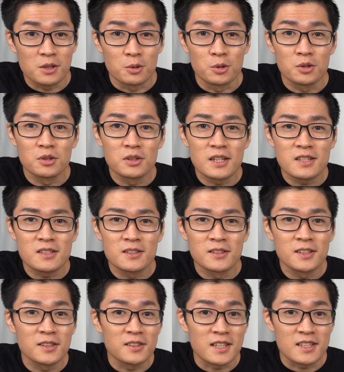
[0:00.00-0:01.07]
Thankfully, there are
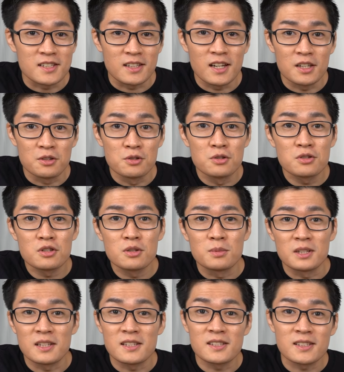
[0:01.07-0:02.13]
many videos of
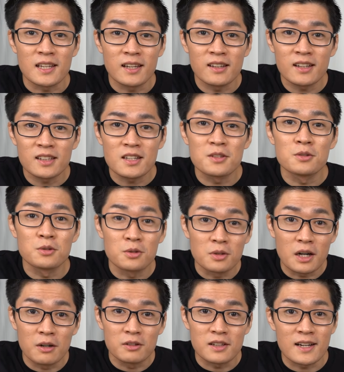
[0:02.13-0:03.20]
N1000 series on
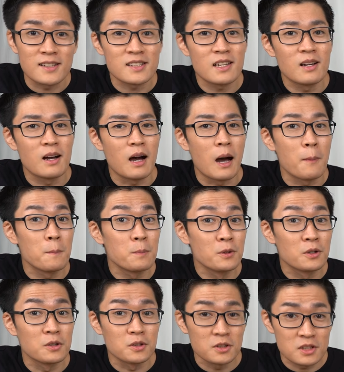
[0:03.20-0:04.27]
YouTube uploaded by such
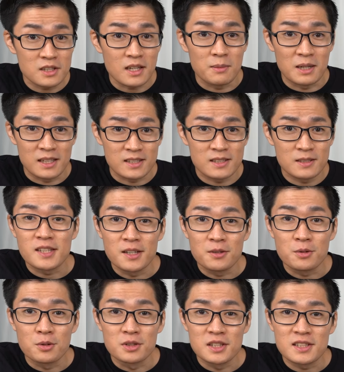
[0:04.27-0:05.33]
rail fans.
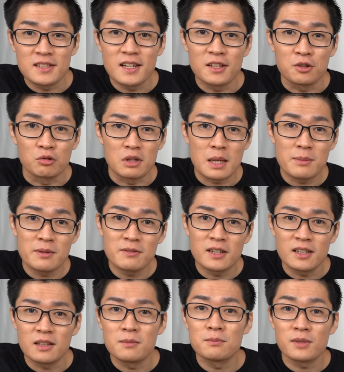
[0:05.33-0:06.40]
I'm going to decide the sound
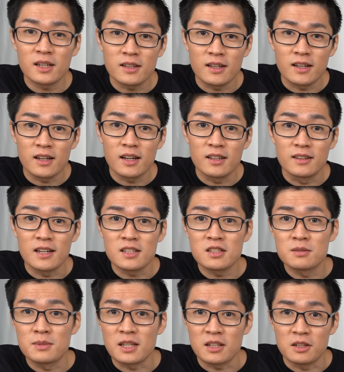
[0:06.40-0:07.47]
of my do-re-mi-fa
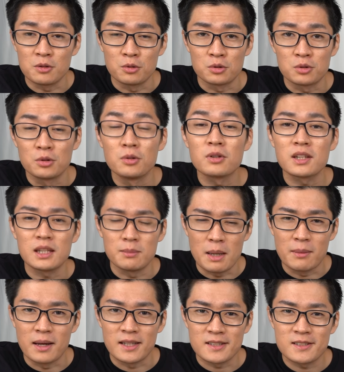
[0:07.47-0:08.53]
inverter referring to those
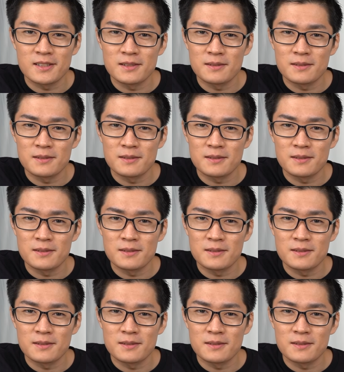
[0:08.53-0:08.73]
videos.